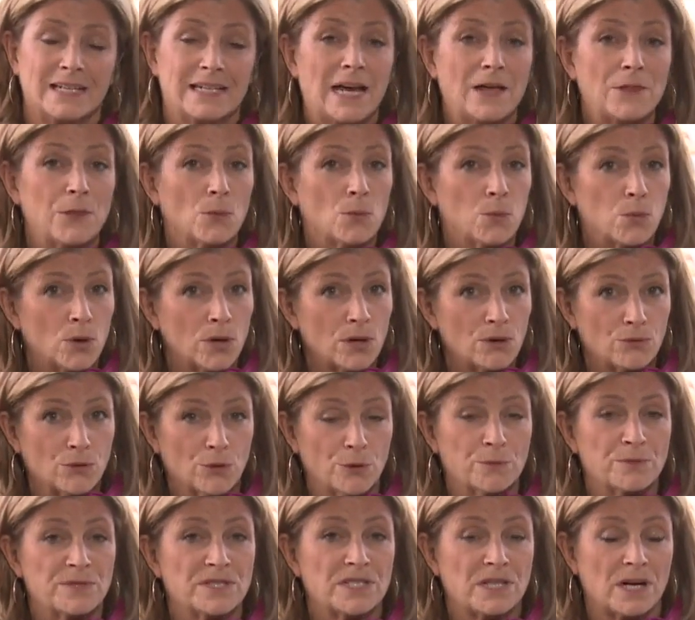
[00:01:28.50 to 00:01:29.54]
Now, the work
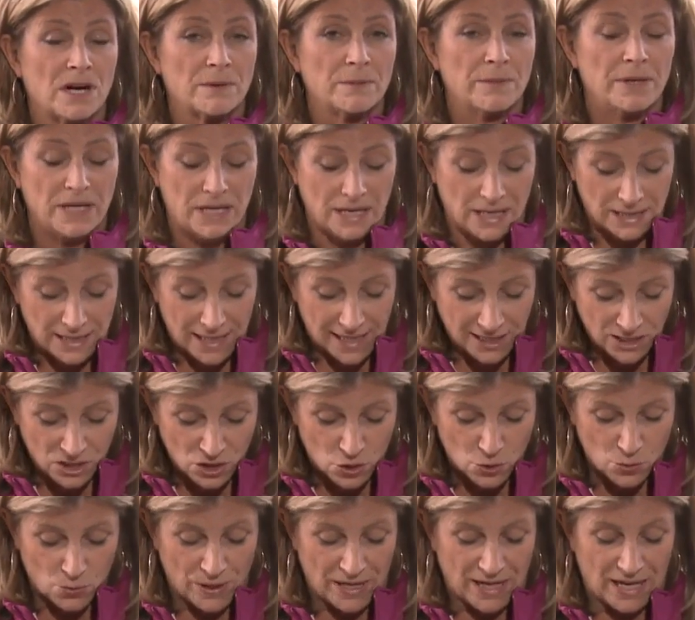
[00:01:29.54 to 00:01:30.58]
groups start meeting
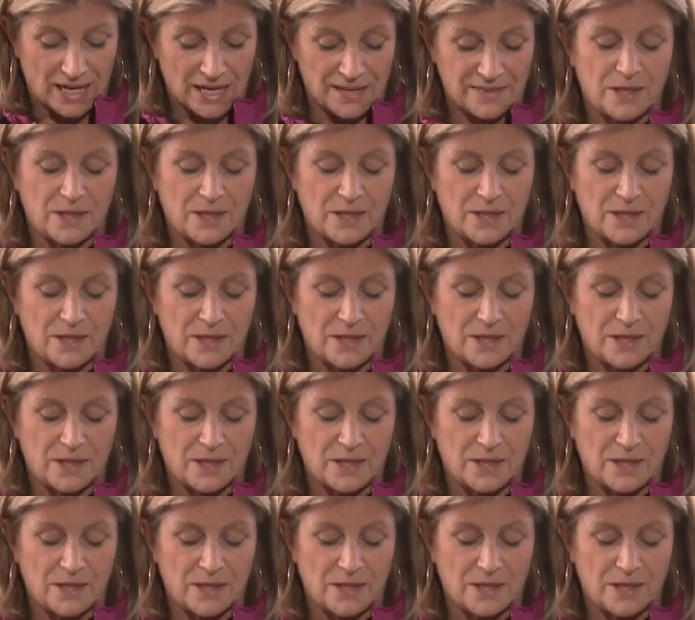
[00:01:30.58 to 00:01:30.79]
next week.